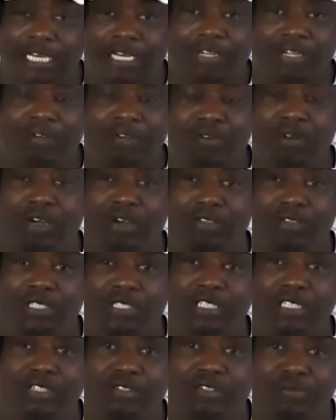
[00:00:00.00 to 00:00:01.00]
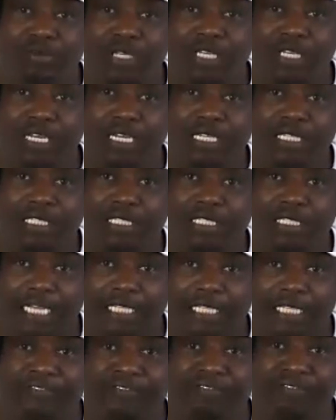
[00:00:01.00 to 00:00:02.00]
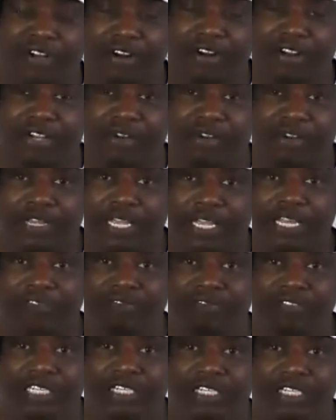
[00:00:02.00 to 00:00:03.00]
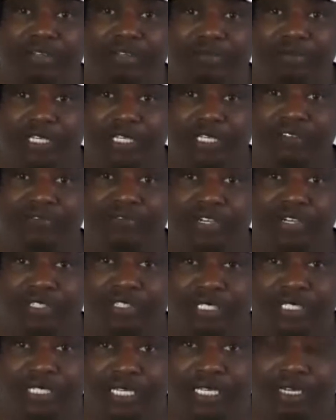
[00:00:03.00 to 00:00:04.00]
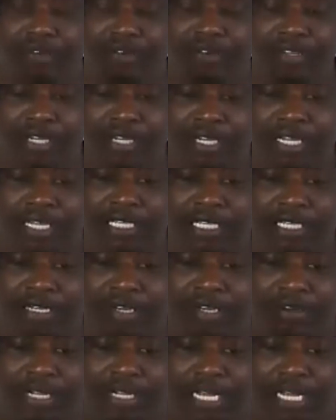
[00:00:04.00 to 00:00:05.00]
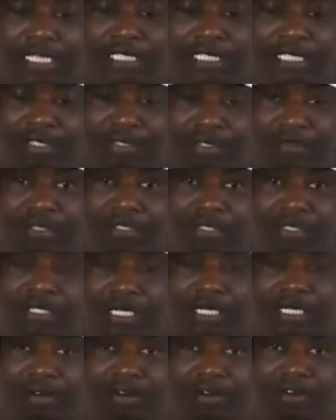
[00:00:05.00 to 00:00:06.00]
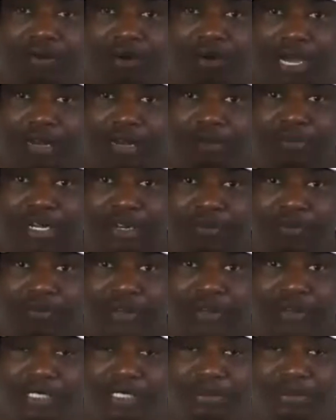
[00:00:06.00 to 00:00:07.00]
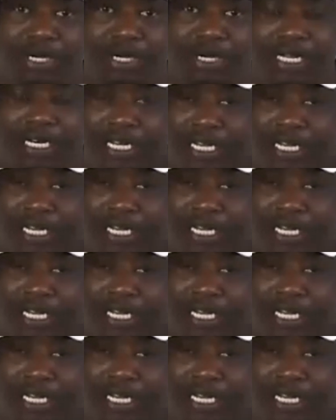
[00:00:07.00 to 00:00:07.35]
kudos to you, because that's a very creative deal to be your first deal. That's you took on quite a bit of risk, but